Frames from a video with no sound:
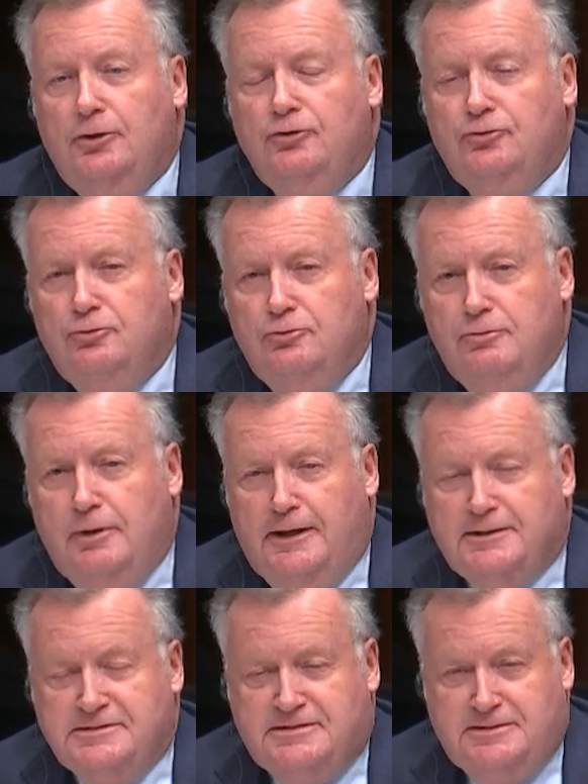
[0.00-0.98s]
You,
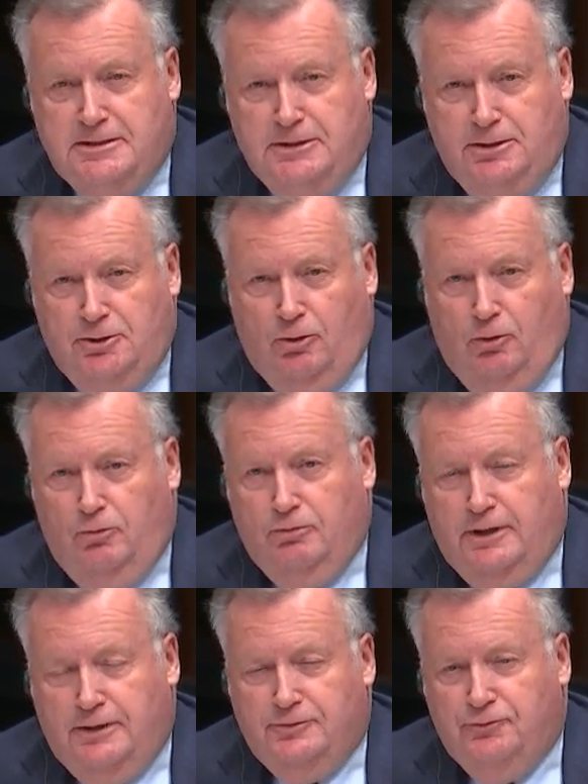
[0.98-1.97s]
as
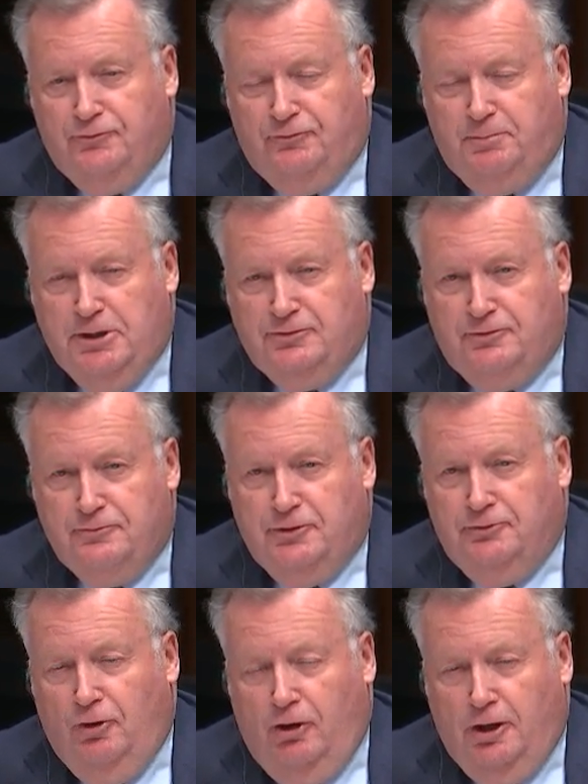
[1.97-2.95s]
CEO, can you speak to
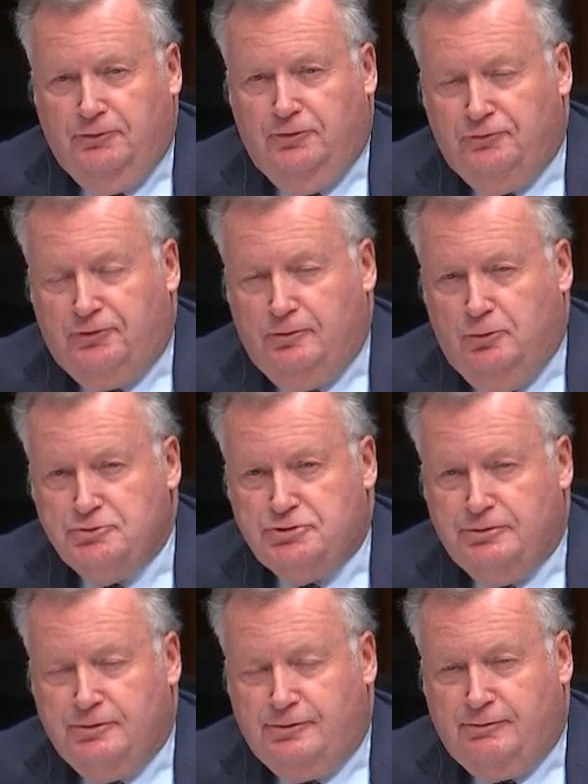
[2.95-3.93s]
the
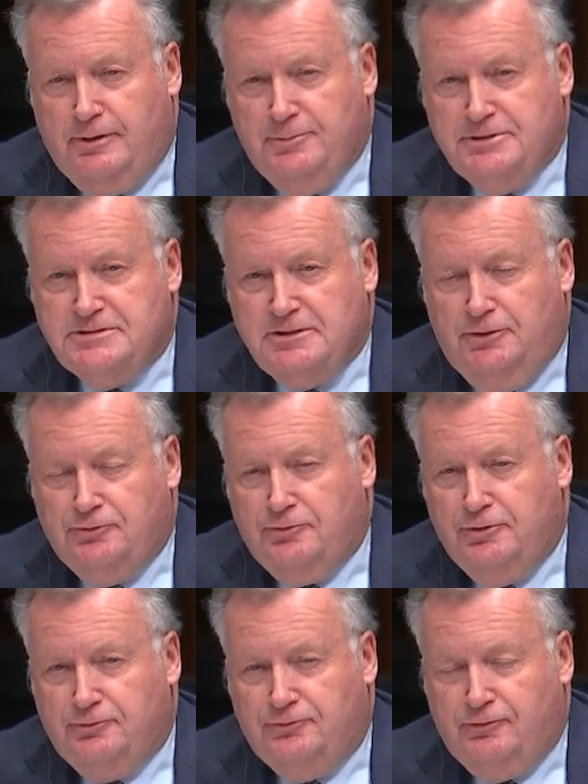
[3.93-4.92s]
non-disclosure agreements under
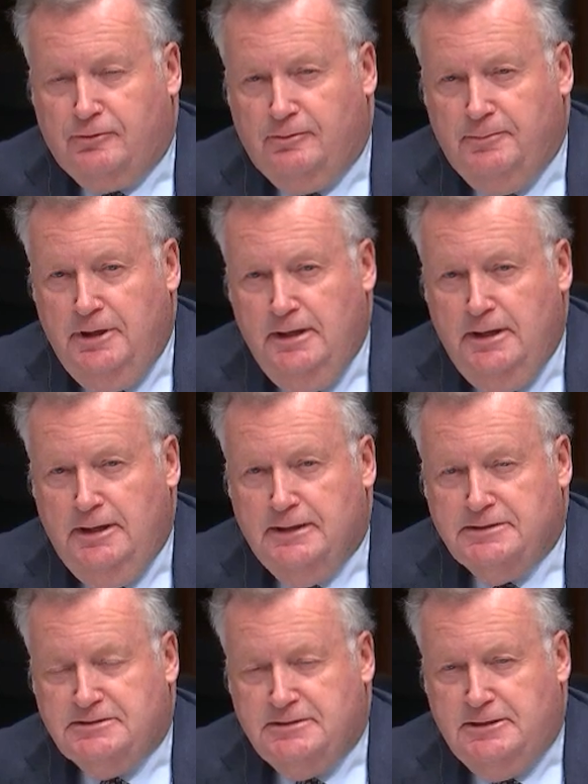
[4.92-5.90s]
your term
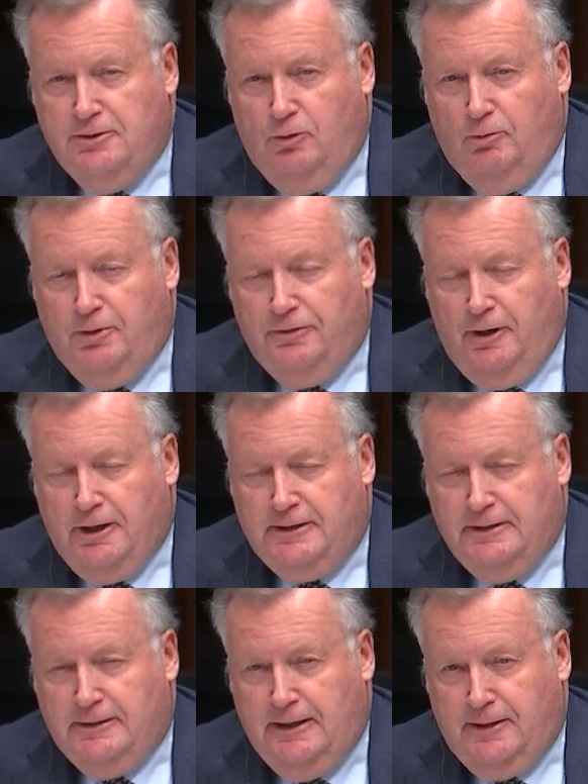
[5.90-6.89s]
as CEO with
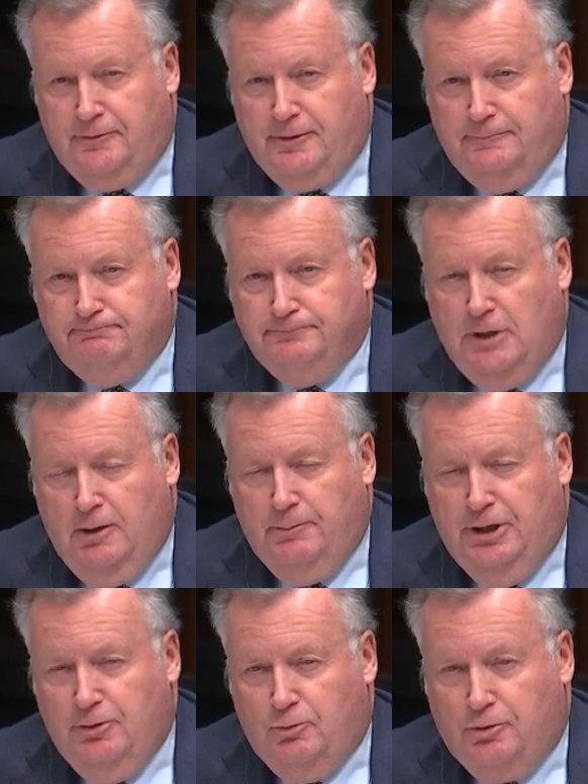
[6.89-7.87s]
Hockey Canada? How
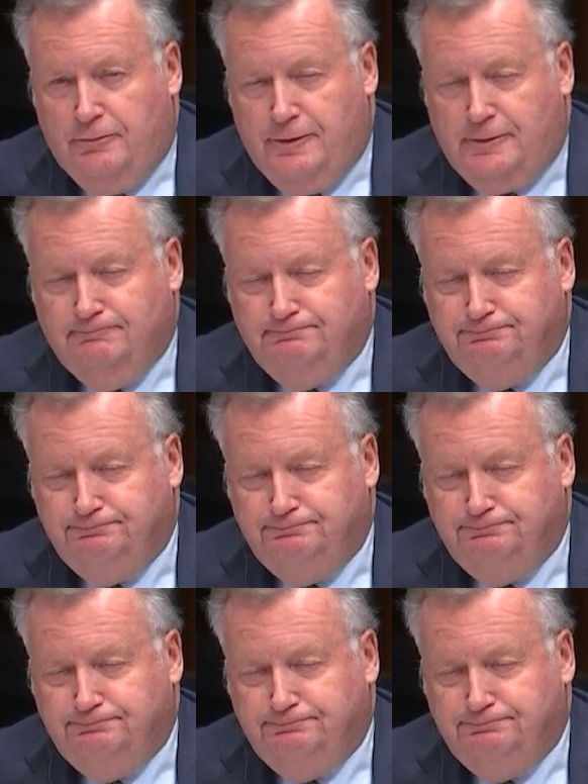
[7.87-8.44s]
many were there?